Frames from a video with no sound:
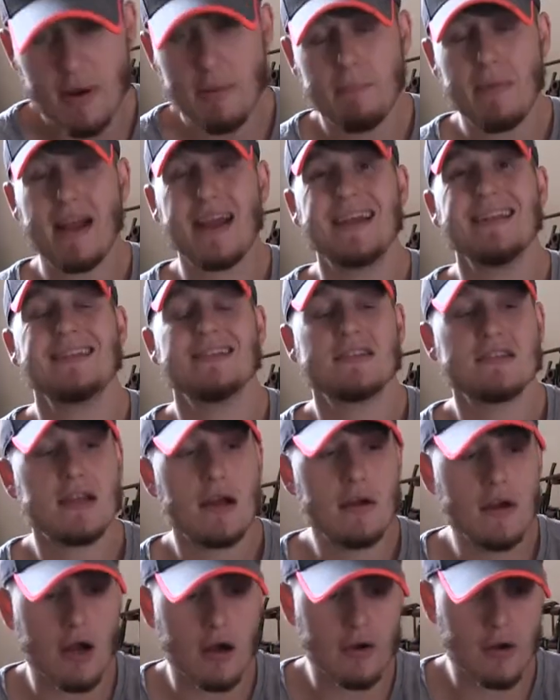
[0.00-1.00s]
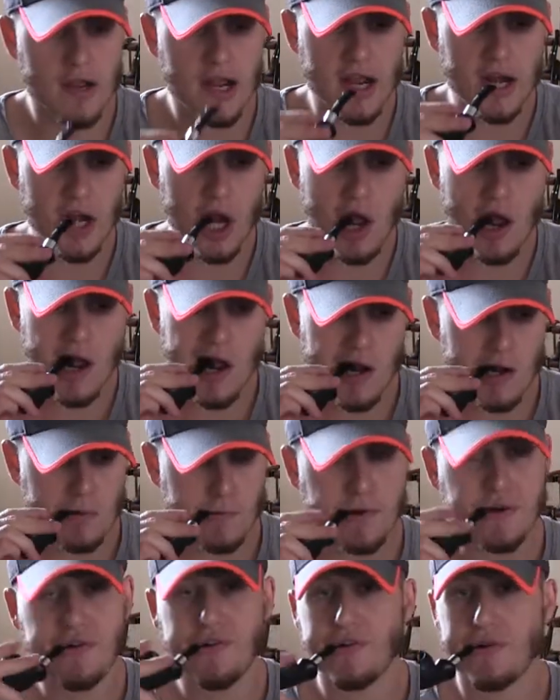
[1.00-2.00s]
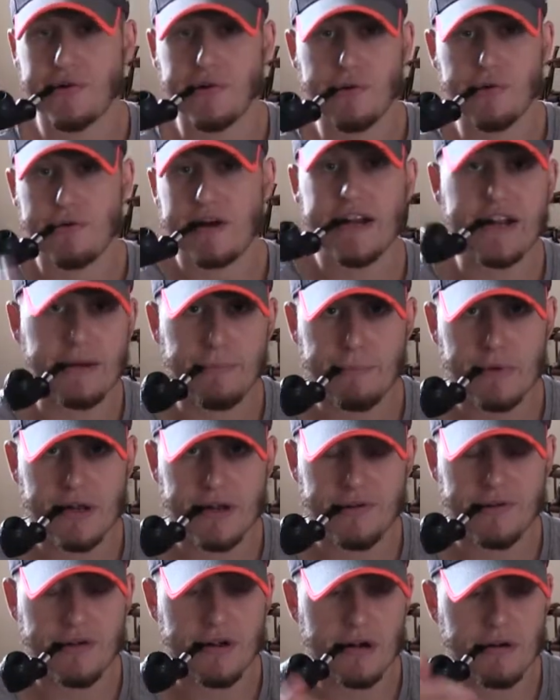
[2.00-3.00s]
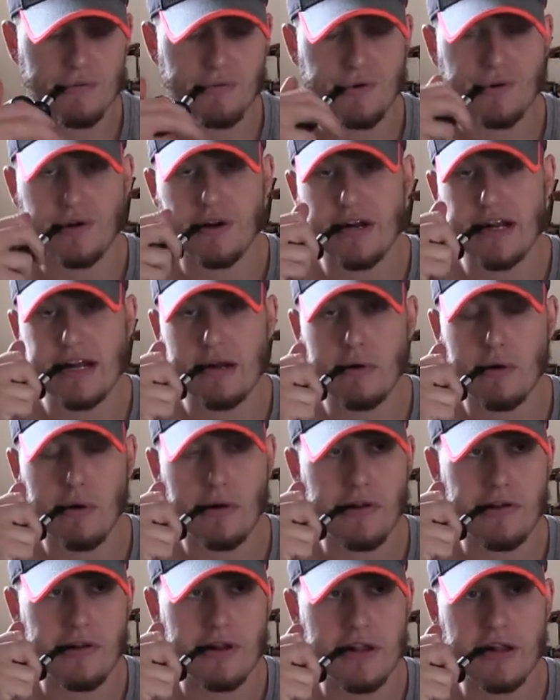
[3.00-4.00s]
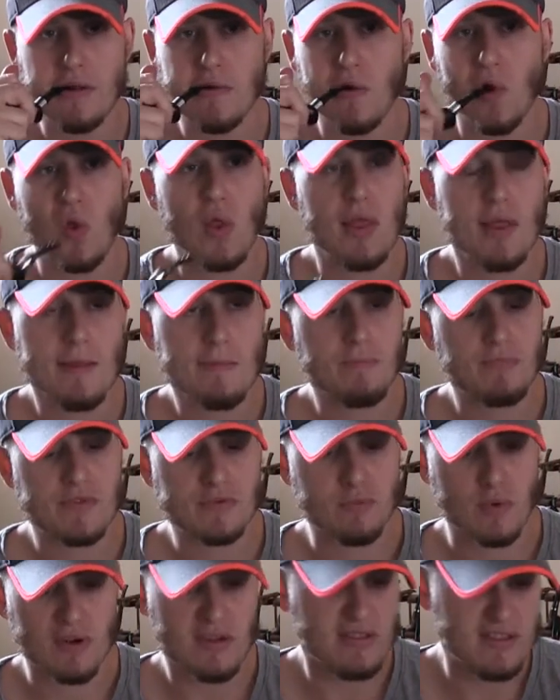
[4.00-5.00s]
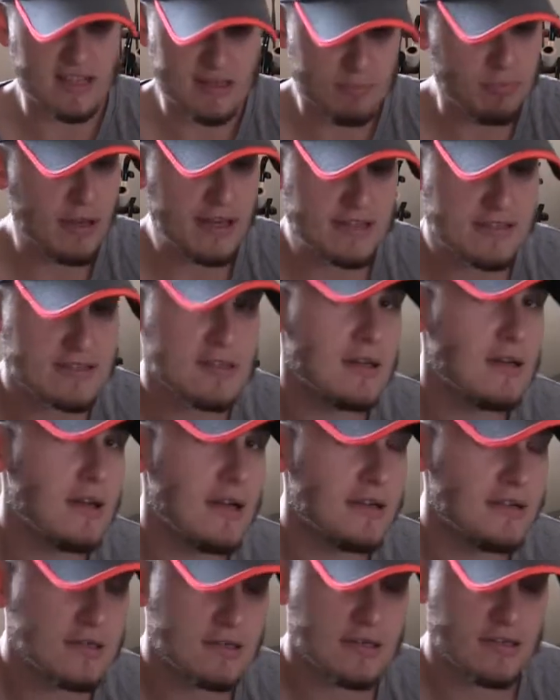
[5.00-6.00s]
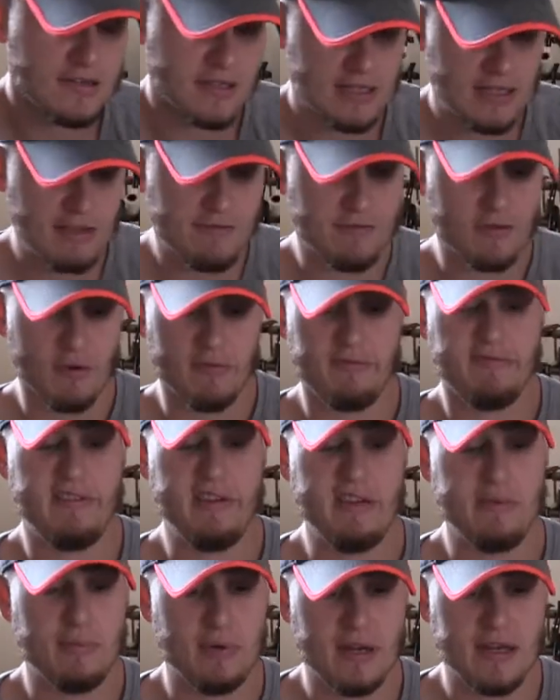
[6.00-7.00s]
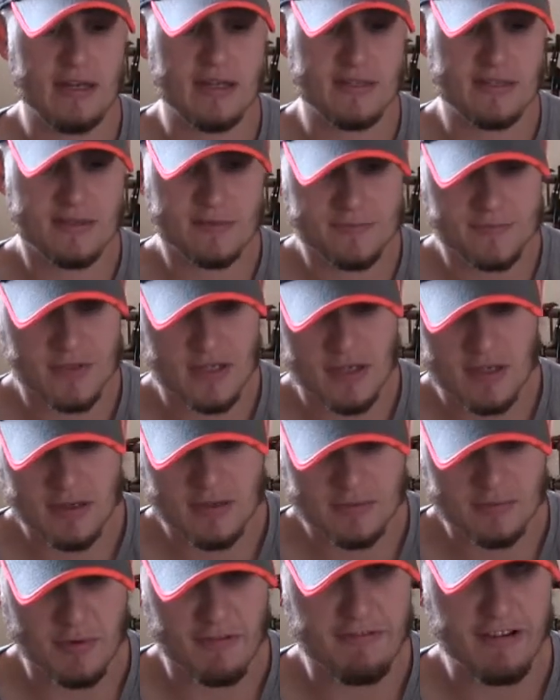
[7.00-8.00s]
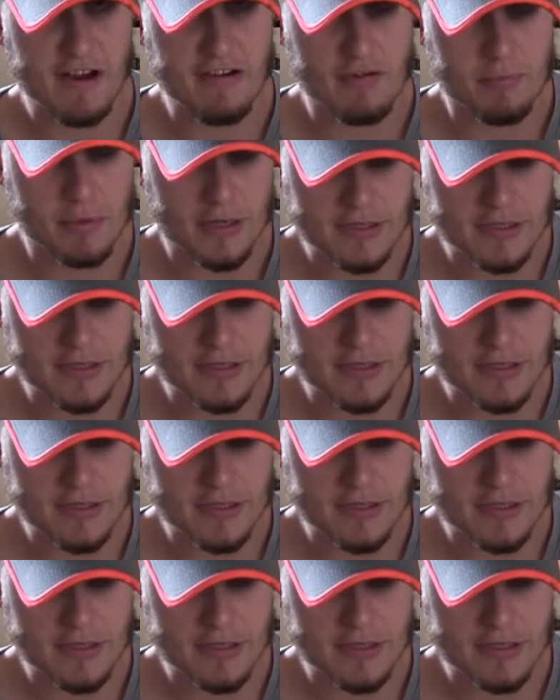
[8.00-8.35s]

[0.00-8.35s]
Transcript: went back into Soho again, which was a cracking place to go for a night out, honestly. It's one of the places in London, I think, if not the place. It's my favourite